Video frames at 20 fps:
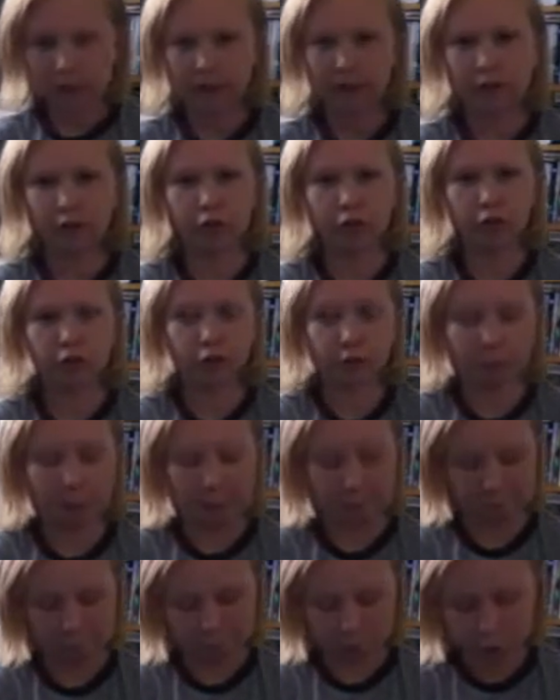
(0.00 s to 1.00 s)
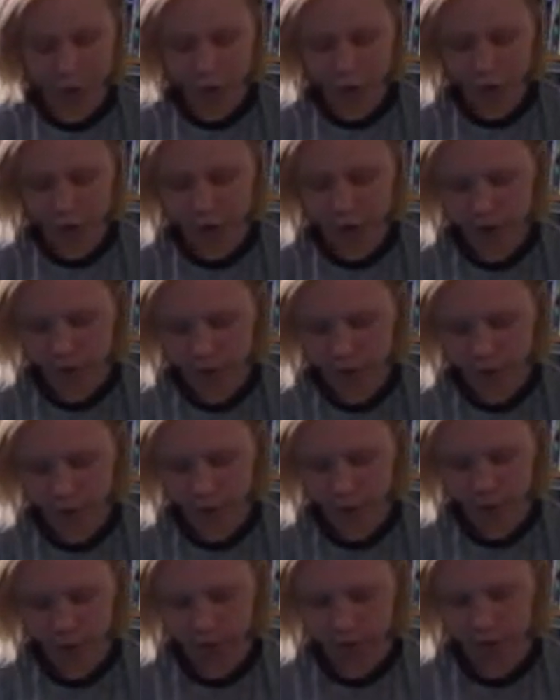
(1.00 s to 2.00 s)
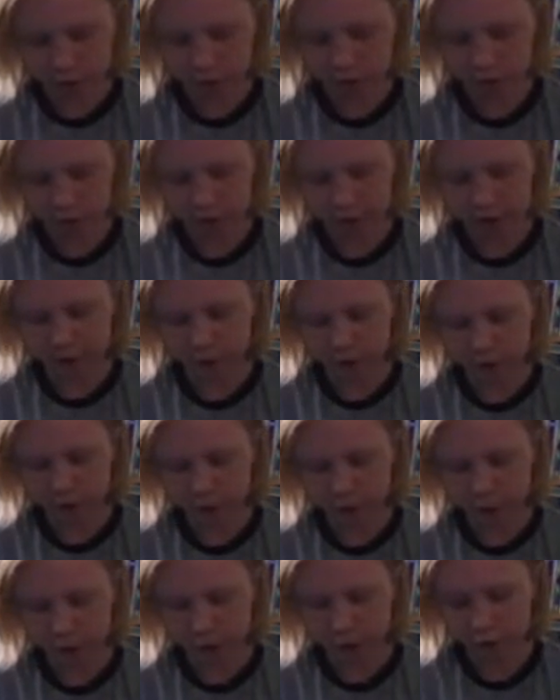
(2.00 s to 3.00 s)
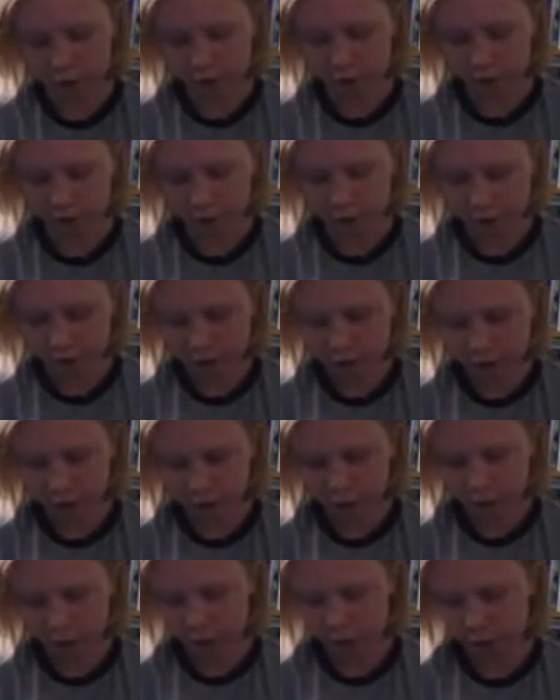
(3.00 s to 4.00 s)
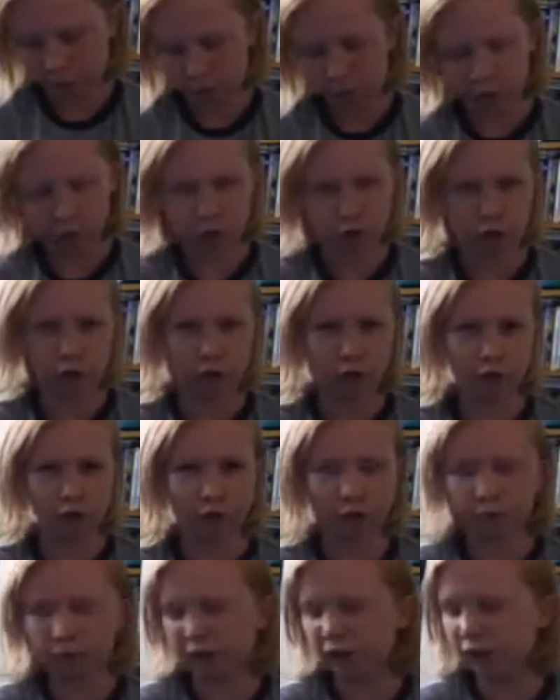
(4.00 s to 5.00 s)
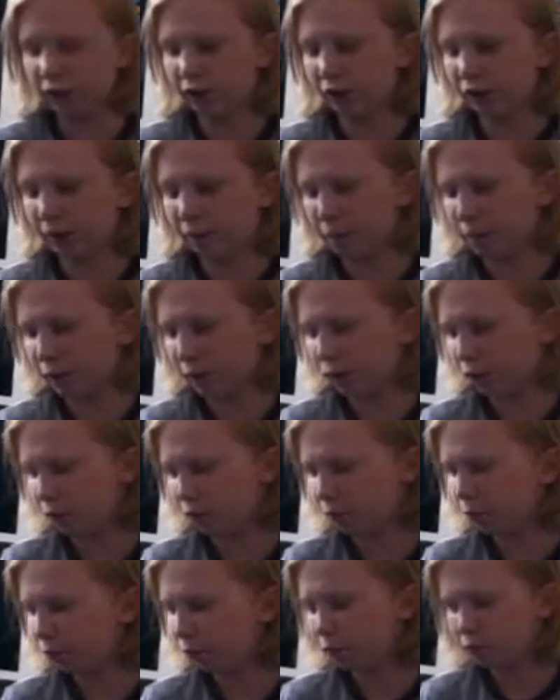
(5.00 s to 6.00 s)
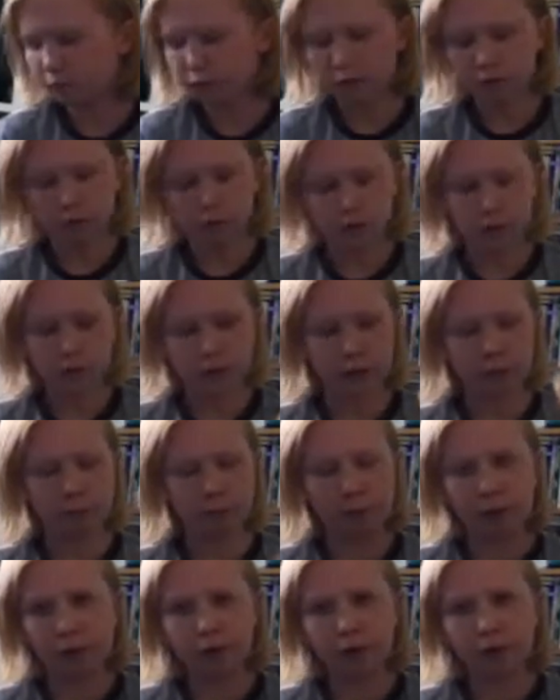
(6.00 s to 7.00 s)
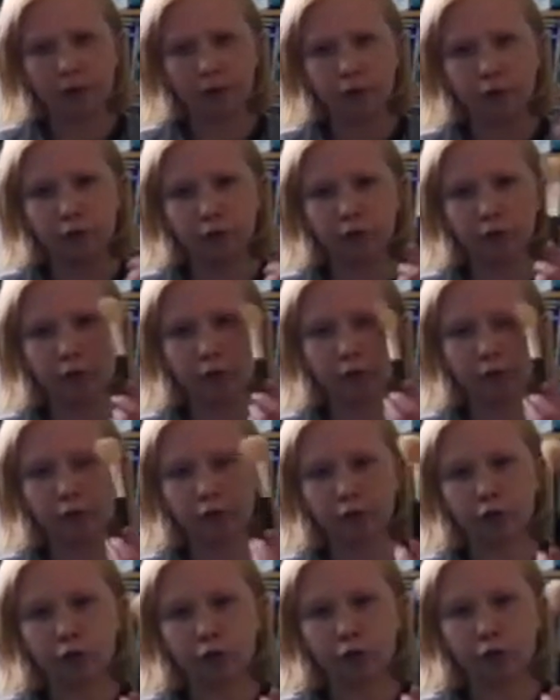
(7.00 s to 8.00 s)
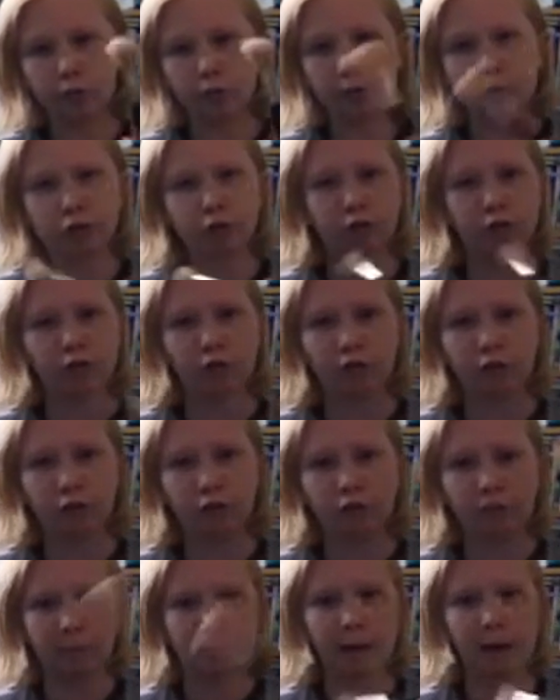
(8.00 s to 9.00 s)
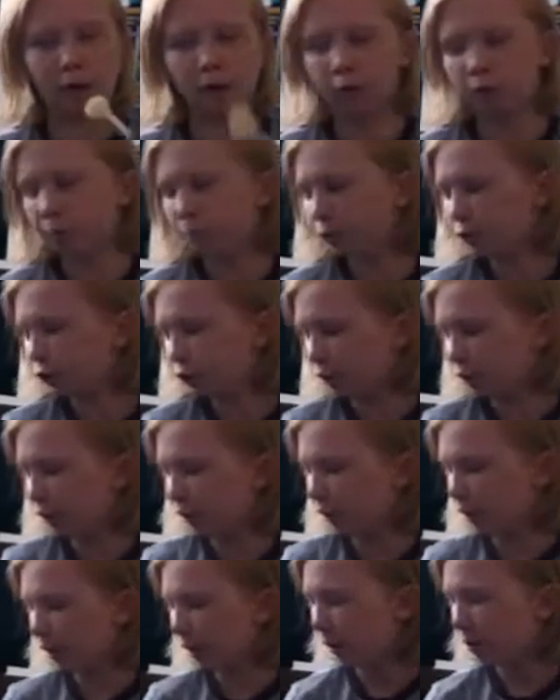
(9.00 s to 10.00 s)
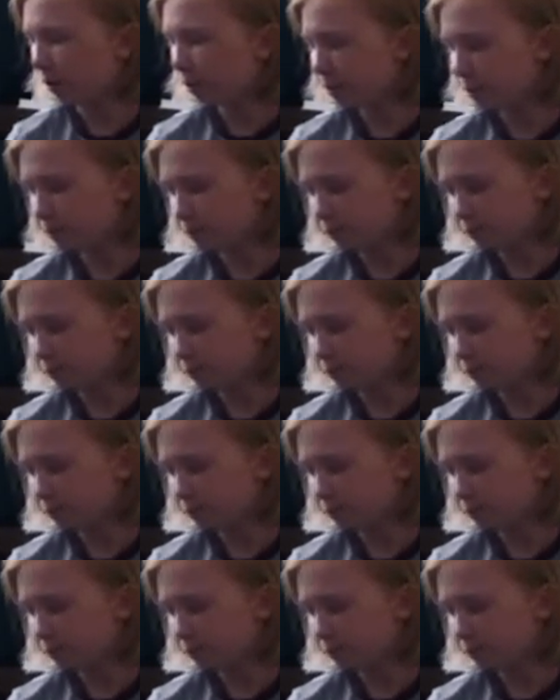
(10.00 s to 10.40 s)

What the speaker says: Then I just got my brushes, so I am taking only three brushes, don't really need that many. Taking my Studio London Contour Brush, which I use for powder most of the time.